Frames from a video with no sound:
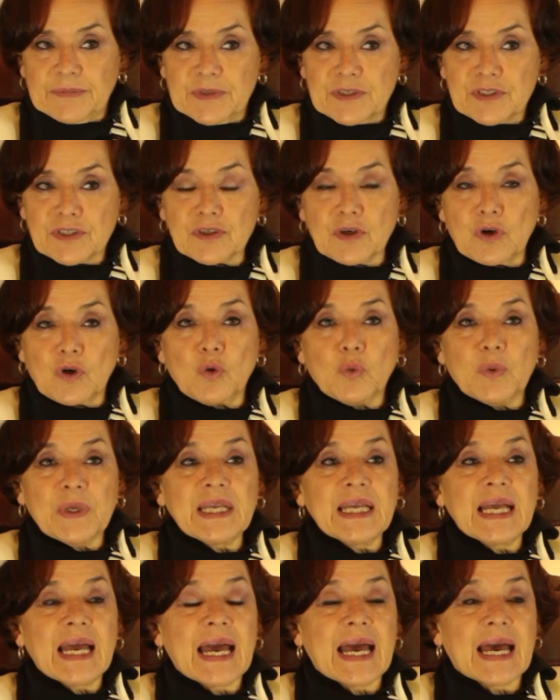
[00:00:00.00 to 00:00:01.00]
So
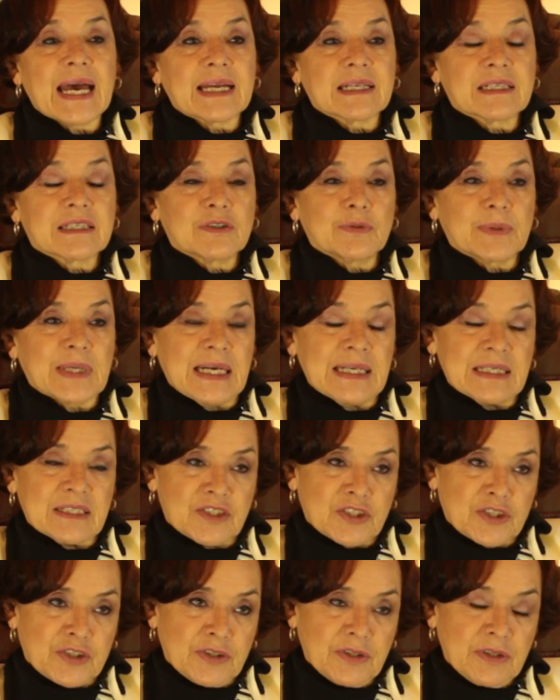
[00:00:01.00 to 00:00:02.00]
we had to
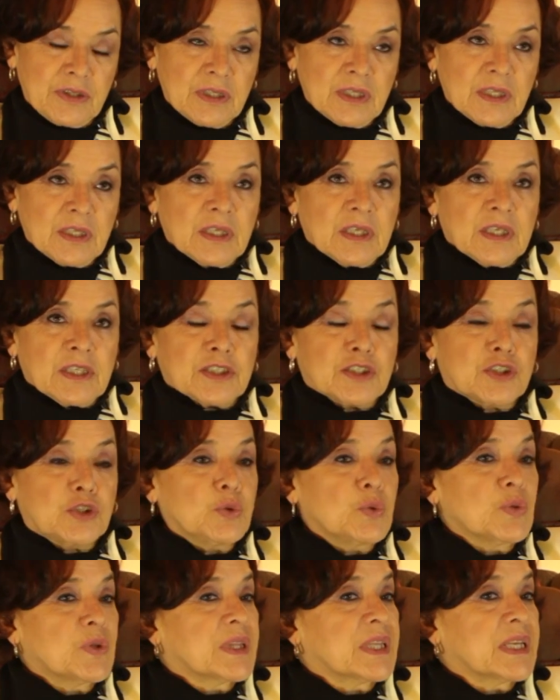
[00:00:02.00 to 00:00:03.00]
enter
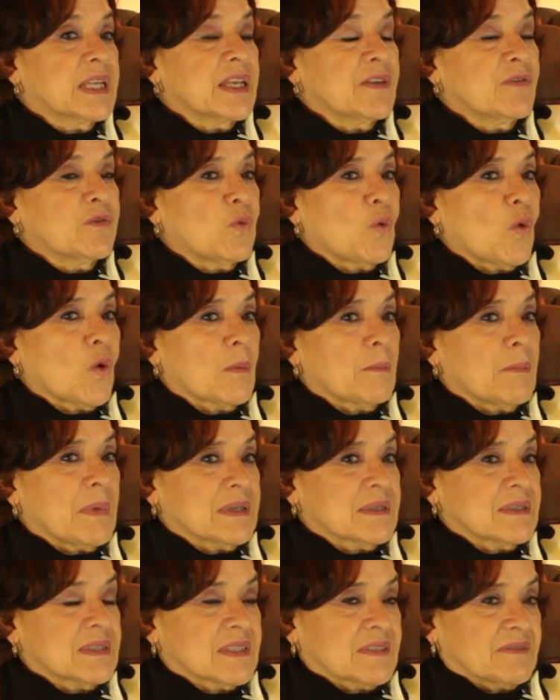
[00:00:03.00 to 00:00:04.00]
2, 3, 4
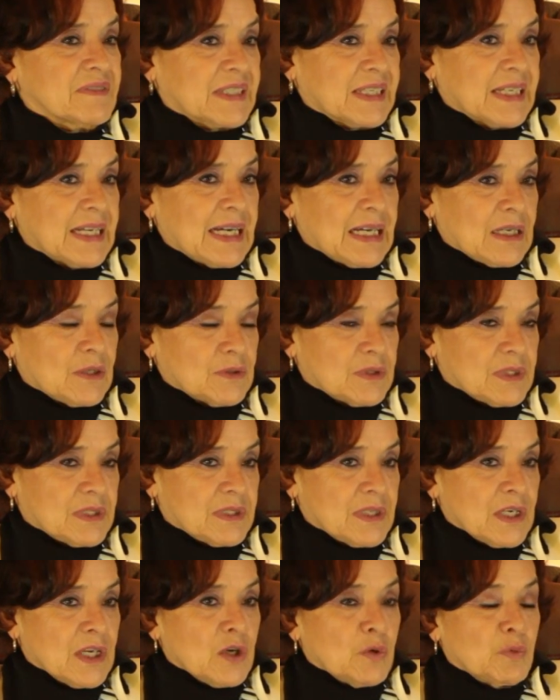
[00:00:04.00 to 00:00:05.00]
months of
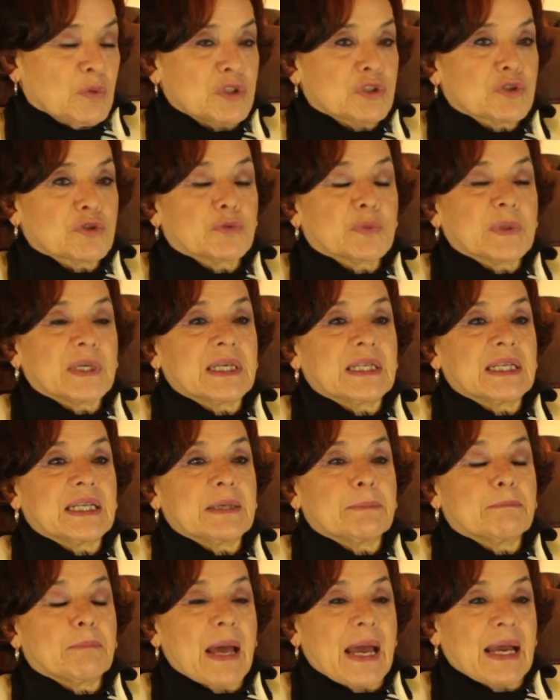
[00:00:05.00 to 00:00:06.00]
accounts, which were really
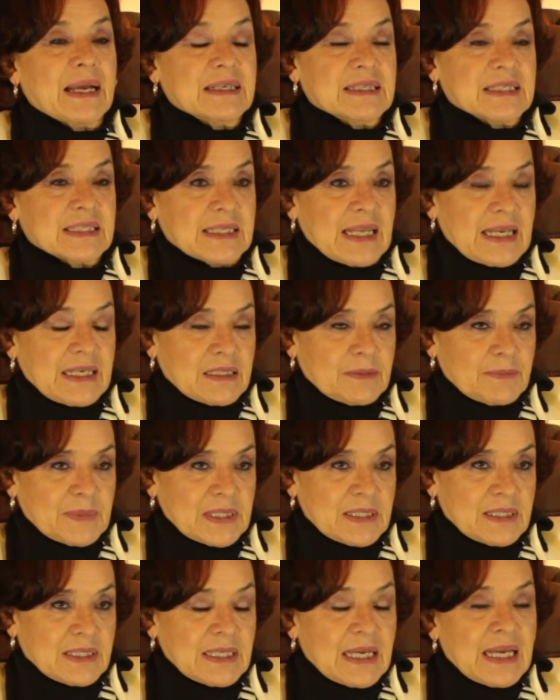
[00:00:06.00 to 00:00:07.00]
bank
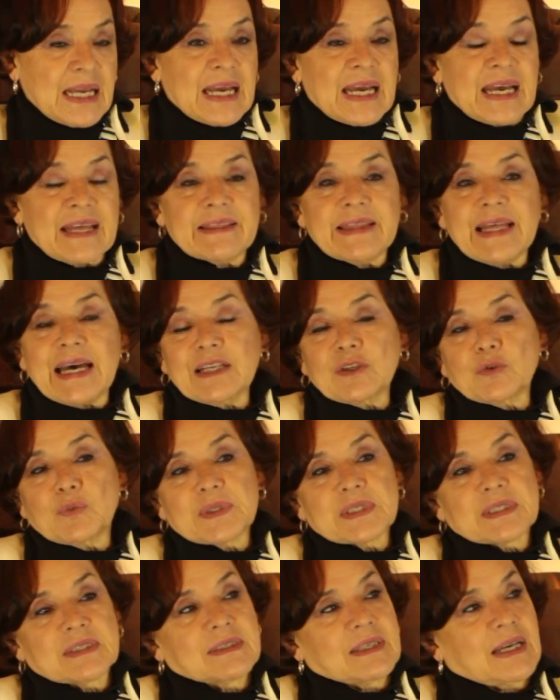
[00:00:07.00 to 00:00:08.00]
statements. And that
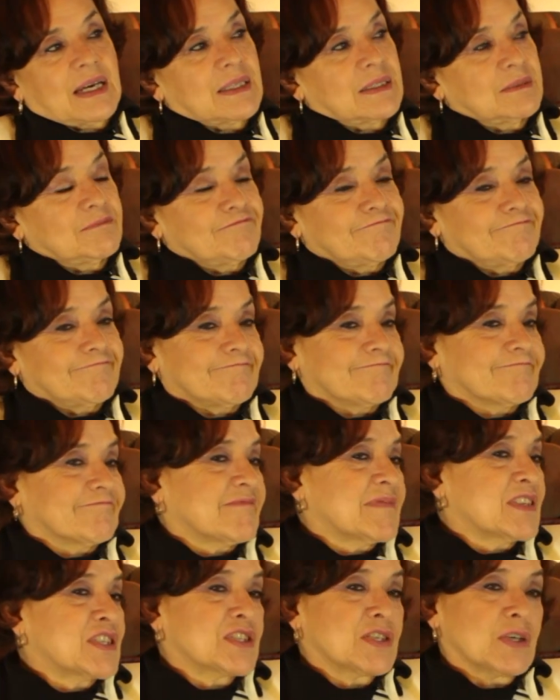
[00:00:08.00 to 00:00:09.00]
was done
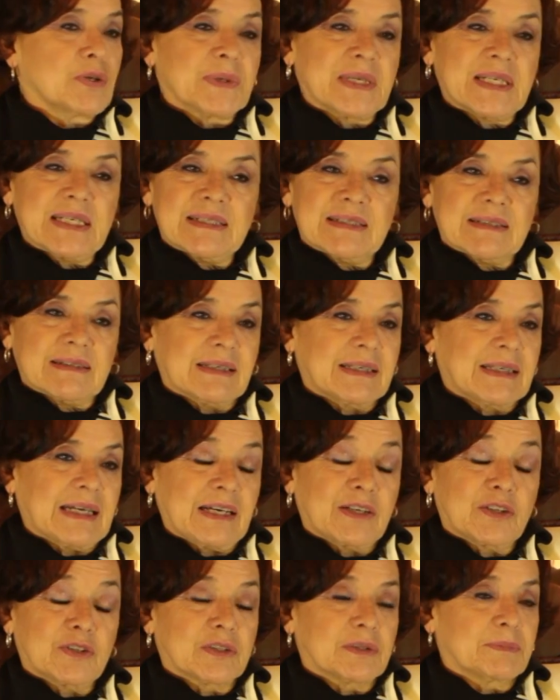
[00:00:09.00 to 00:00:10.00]
so easily. I
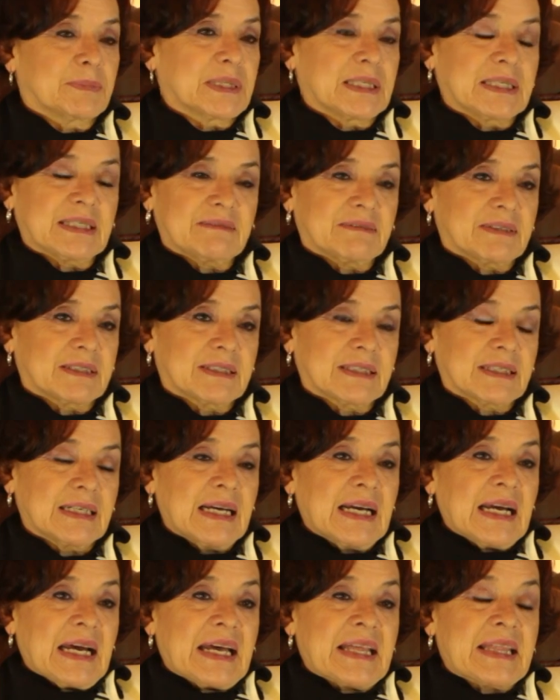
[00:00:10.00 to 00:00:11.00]
couldn't believe it.
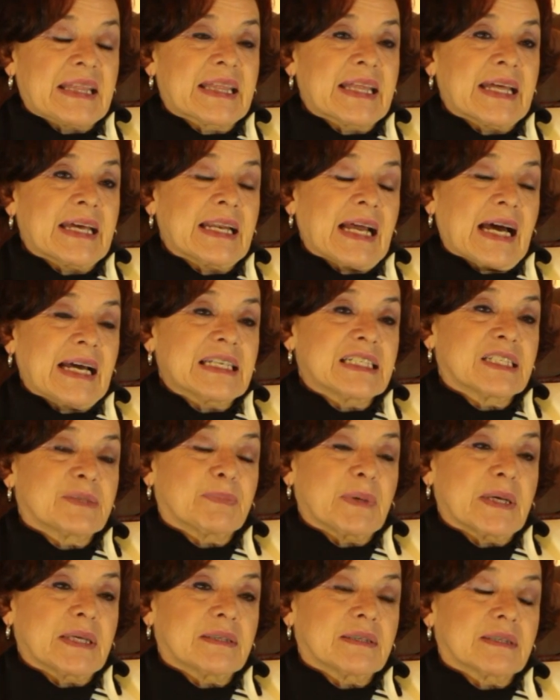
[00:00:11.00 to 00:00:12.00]
And then I
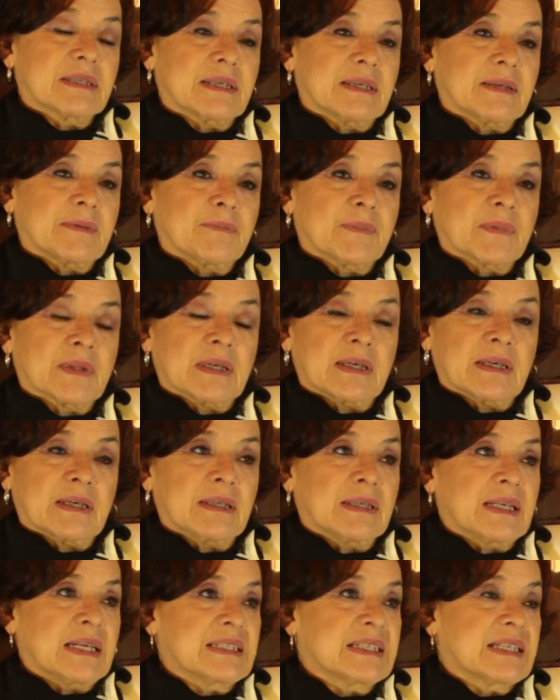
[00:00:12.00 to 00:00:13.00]
spent,
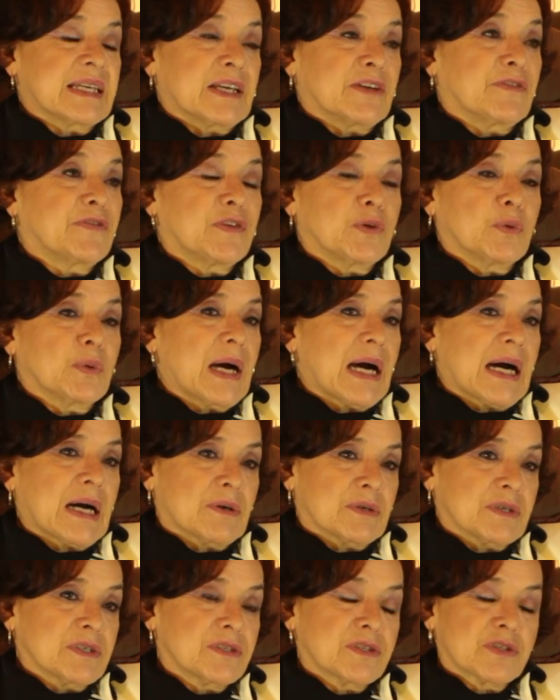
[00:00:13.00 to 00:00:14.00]
let's say, a few
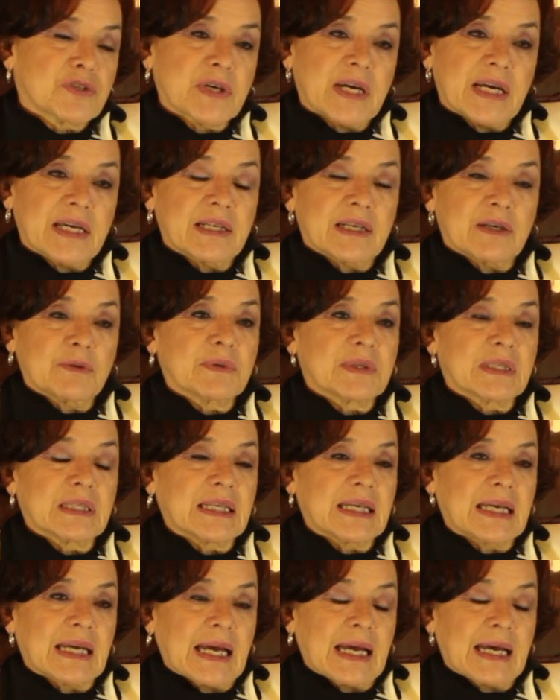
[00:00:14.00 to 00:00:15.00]
hours training with
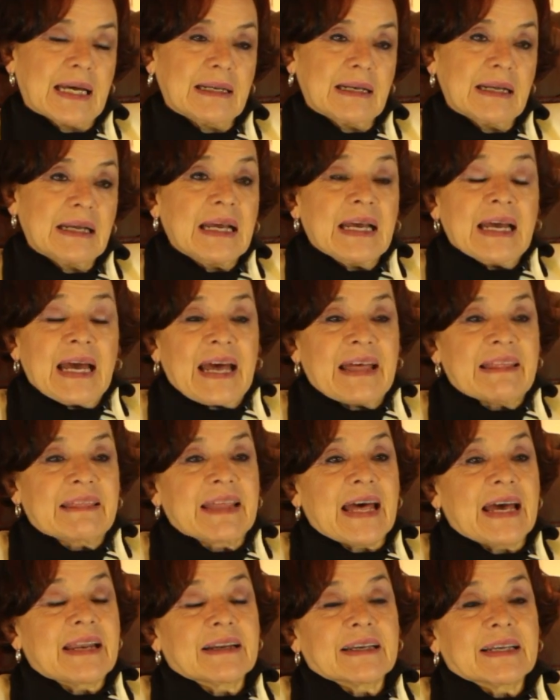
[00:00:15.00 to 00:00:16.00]
Leanne, and
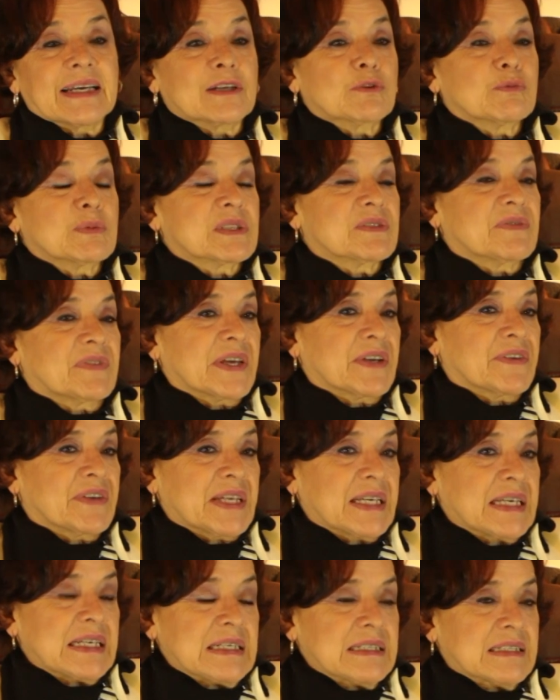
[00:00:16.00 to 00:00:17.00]
that again was very
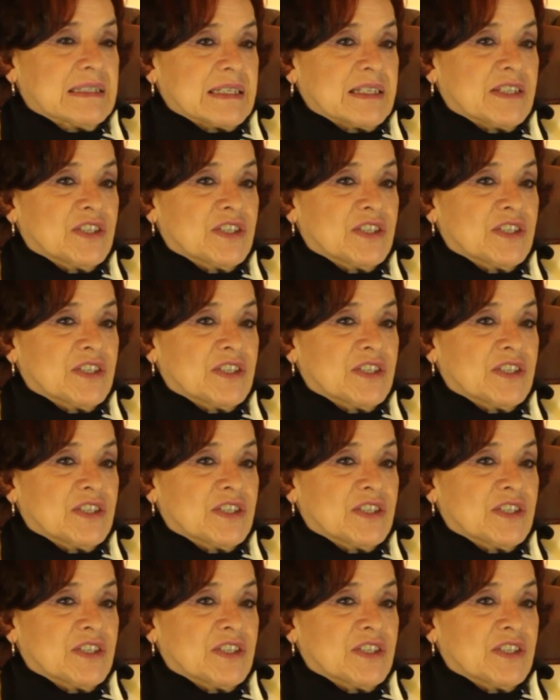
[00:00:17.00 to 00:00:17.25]
easy.